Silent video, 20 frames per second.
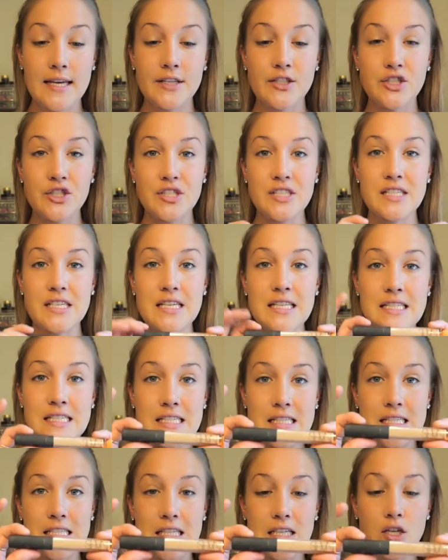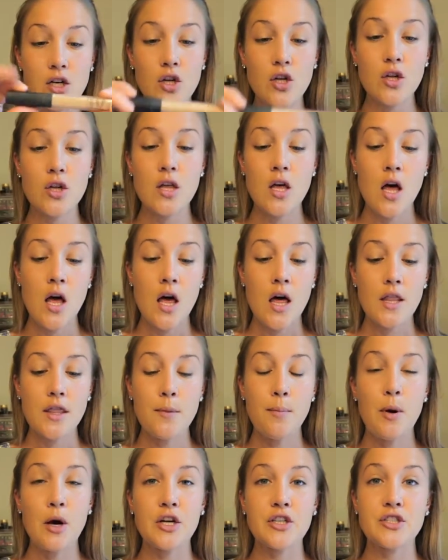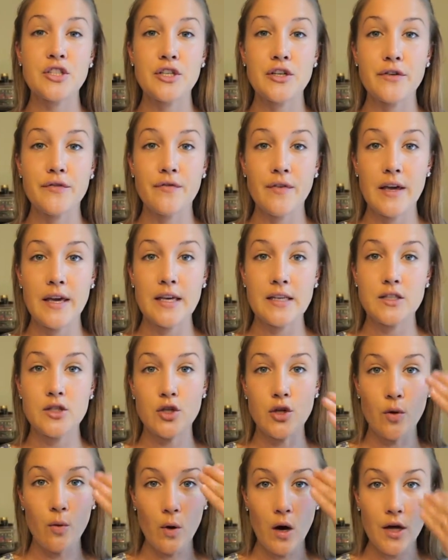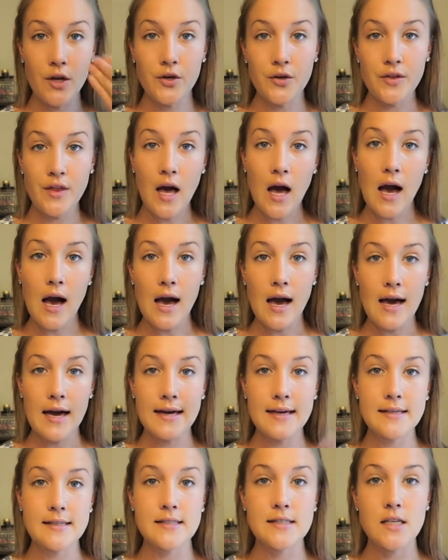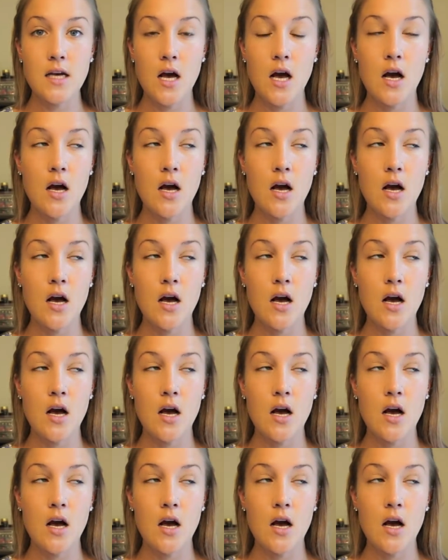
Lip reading: and just conceal the parts of your face, you know, under the eyes.